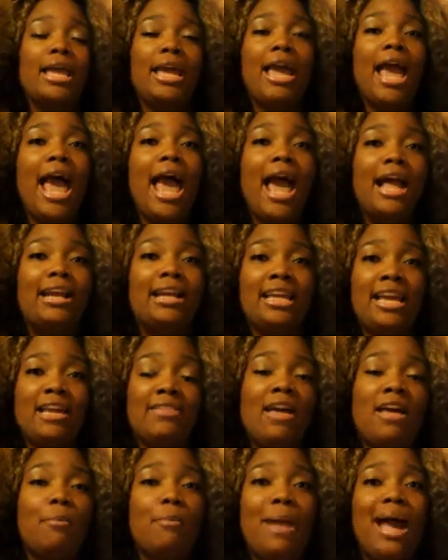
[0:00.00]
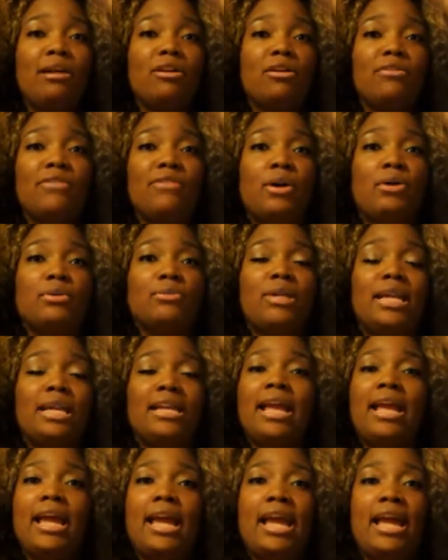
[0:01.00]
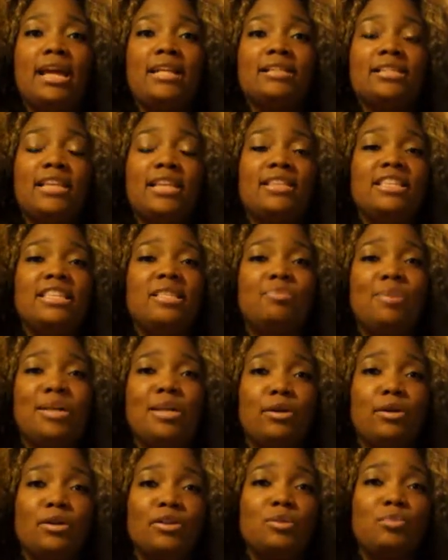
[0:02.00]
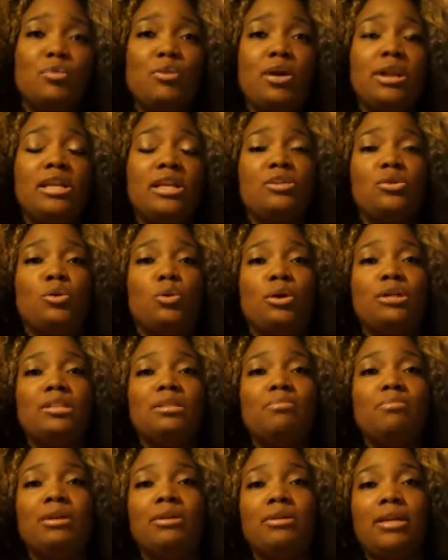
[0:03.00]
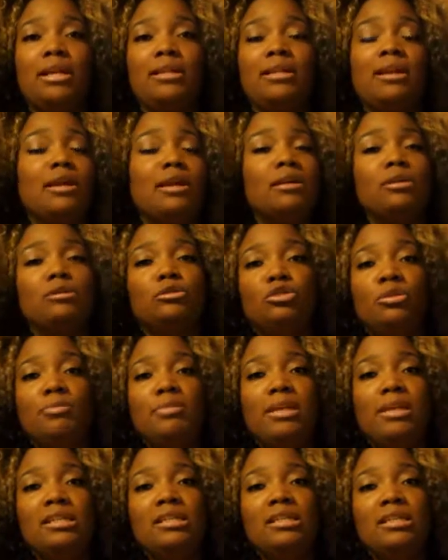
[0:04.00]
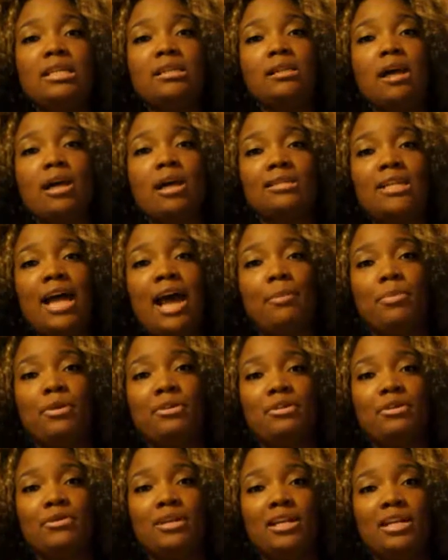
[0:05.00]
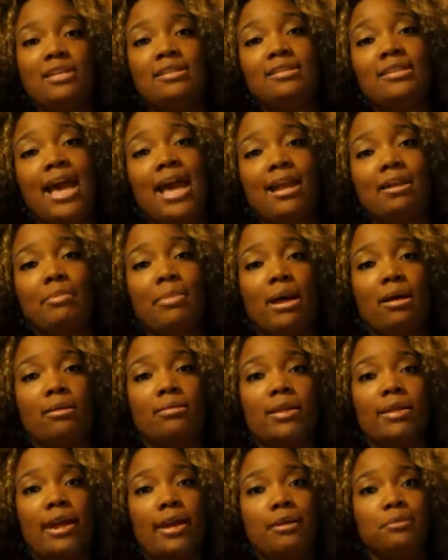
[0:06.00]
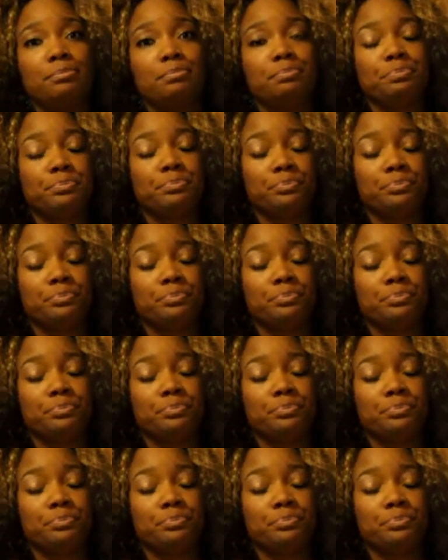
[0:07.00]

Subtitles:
they had, again, that microphone in hand and the speakers pointed towards million. Tremendously lost opportunity. Sad about that.